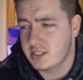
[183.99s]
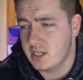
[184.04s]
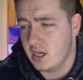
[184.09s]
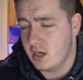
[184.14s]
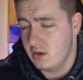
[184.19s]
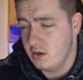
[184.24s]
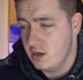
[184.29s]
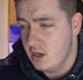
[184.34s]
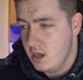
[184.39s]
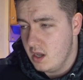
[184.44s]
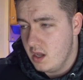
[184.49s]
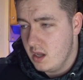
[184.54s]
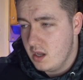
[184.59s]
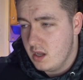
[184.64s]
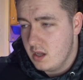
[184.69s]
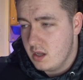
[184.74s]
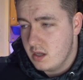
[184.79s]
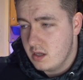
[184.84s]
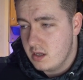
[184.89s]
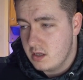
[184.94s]
So,
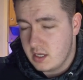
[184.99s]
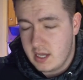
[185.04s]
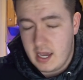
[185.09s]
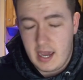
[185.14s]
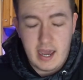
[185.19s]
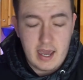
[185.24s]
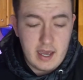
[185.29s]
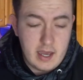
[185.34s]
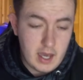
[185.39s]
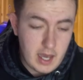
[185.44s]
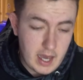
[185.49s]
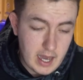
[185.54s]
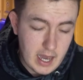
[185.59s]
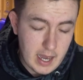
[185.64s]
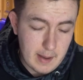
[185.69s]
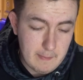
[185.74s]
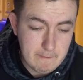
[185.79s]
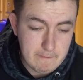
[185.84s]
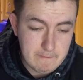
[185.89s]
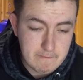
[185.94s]
yeah,
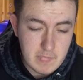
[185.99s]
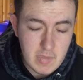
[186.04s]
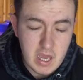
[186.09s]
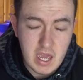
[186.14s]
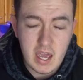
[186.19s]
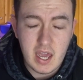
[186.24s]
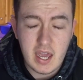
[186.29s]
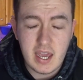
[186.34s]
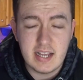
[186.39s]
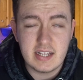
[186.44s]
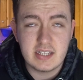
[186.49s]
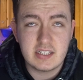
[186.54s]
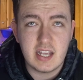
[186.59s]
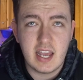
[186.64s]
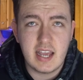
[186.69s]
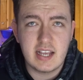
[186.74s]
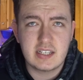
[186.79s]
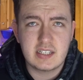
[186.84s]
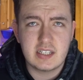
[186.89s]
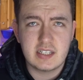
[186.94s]
um, it's
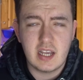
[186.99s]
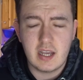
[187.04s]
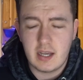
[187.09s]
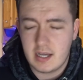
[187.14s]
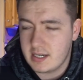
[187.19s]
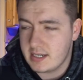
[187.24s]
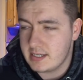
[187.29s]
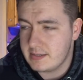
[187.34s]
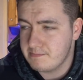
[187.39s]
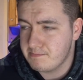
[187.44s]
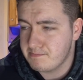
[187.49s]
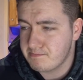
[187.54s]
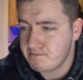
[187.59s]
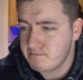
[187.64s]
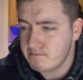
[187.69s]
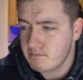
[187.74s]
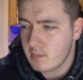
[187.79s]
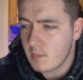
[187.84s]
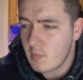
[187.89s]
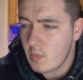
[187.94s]
it's
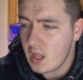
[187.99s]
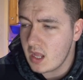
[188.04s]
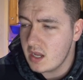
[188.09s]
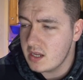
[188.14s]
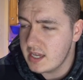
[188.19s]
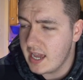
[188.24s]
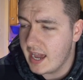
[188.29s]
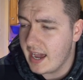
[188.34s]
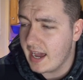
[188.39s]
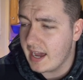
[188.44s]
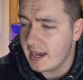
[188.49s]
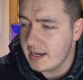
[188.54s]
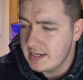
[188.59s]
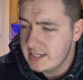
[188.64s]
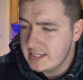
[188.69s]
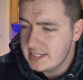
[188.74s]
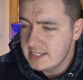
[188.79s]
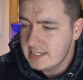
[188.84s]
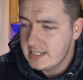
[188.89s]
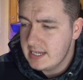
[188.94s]
yeah,
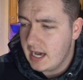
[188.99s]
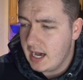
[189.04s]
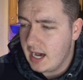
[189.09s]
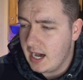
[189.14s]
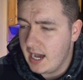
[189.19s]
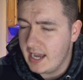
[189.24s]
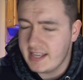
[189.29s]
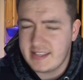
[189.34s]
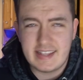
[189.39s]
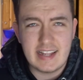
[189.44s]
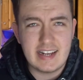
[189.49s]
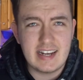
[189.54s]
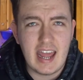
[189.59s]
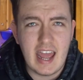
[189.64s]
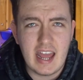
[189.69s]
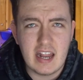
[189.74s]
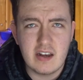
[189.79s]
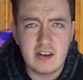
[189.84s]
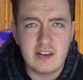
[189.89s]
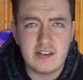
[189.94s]
uh, it didn't
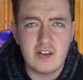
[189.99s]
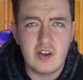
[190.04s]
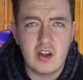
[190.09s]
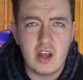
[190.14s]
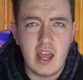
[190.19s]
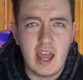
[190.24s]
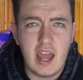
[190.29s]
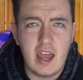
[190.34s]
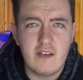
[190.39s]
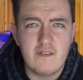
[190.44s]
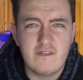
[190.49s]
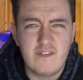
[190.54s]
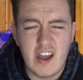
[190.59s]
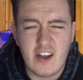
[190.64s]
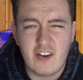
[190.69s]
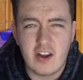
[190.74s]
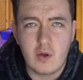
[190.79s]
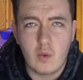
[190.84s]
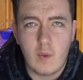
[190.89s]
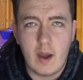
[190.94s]
end
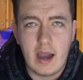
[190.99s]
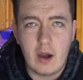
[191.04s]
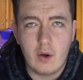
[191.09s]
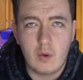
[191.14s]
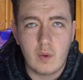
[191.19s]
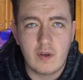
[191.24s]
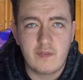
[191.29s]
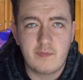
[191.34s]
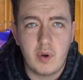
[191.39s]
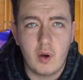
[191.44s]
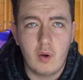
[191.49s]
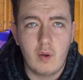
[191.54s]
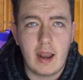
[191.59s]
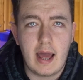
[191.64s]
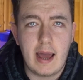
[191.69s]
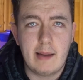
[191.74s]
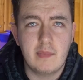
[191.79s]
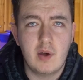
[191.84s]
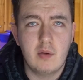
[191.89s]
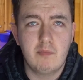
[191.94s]
very well with Paul
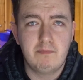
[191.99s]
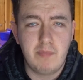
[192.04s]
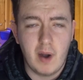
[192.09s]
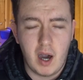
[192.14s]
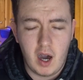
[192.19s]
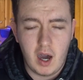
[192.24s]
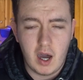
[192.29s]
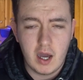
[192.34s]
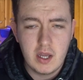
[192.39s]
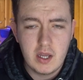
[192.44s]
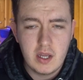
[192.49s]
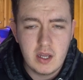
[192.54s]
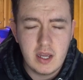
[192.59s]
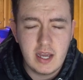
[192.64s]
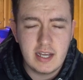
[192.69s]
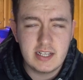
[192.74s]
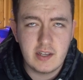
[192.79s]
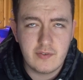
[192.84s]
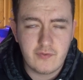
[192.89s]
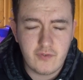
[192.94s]
Lambert, but
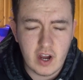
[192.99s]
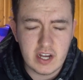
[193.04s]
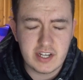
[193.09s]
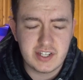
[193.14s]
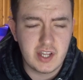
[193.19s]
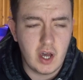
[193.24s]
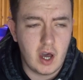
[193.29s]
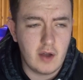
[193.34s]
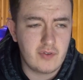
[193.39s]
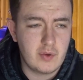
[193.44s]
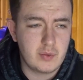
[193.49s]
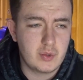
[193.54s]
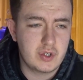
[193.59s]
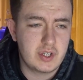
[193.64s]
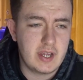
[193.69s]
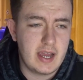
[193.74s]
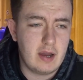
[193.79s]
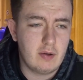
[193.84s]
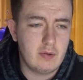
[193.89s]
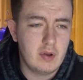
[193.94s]
it's a fresh start for Ipswich
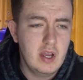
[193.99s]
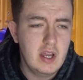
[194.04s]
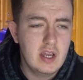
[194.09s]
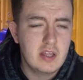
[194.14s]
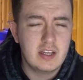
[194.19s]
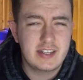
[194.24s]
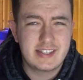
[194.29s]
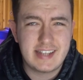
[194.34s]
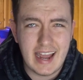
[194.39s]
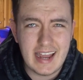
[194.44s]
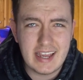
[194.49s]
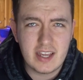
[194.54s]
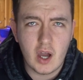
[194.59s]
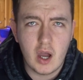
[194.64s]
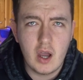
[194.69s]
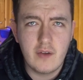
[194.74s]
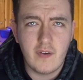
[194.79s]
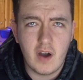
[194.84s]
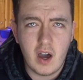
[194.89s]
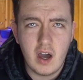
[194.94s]
Town. The
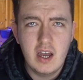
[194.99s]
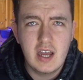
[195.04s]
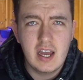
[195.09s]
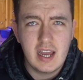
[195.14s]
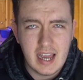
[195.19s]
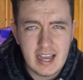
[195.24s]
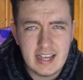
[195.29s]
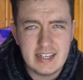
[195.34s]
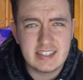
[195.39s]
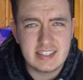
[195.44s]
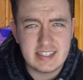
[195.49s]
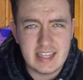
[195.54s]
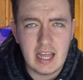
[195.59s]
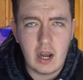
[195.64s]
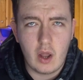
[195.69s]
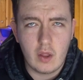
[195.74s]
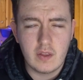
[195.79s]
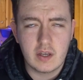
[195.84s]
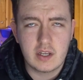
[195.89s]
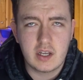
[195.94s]
takeover is
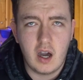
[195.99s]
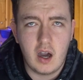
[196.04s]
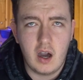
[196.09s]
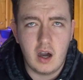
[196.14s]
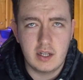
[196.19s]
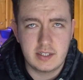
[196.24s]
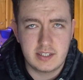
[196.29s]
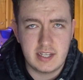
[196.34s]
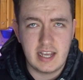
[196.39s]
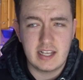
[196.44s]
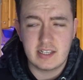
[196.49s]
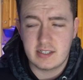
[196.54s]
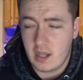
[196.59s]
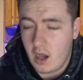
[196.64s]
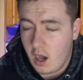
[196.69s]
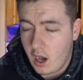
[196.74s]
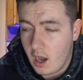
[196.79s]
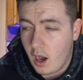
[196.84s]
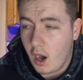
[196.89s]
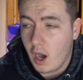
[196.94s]
still on the cards. It's
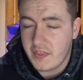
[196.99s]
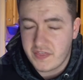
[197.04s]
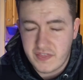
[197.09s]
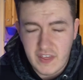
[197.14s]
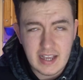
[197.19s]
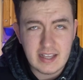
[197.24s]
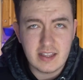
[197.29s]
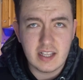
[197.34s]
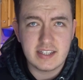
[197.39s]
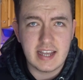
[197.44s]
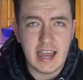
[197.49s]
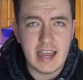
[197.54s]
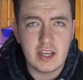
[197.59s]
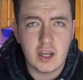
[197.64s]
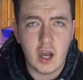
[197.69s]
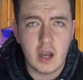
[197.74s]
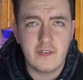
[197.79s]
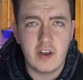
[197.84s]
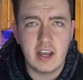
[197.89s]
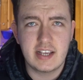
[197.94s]
I, I think the
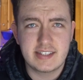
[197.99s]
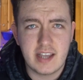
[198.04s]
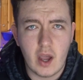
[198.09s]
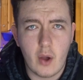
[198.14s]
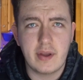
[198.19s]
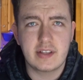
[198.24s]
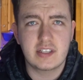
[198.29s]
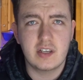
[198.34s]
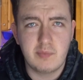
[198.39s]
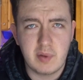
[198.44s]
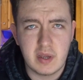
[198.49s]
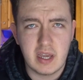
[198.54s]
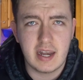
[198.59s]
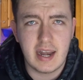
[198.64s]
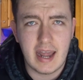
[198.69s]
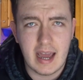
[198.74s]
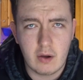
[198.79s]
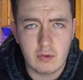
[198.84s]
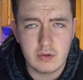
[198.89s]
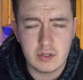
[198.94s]
takeover is going to be
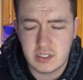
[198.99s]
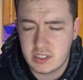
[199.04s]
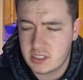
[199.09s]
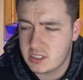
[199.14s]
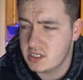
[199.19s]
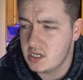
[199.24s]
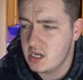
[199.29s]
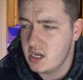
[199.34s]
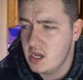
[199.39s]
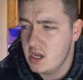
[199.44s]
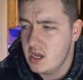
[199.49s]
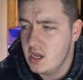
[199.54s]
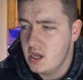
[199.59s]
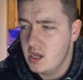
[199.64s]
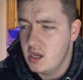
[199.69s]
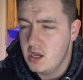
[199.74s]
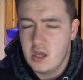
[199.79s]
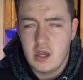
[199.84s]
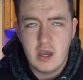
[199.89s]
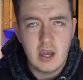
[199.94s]
announced
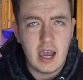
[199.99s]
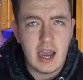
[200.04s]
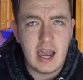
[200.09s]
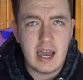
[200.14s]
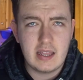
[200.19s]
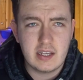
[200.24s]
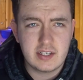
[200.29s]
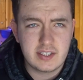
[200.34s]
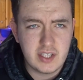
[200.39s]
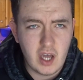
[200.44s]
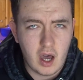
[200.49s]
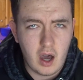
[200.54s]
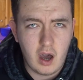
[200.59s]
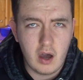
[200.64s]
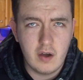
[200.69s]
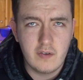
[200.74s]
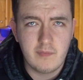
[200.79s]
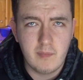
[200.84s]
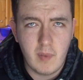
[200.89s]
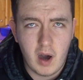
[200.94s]
at the
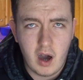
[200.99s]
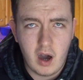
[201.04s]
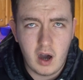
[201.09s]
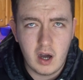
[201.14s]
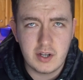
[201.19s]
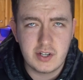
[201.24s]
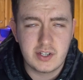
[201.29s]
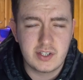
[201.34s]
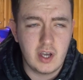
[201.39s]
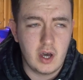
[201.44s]
start of March.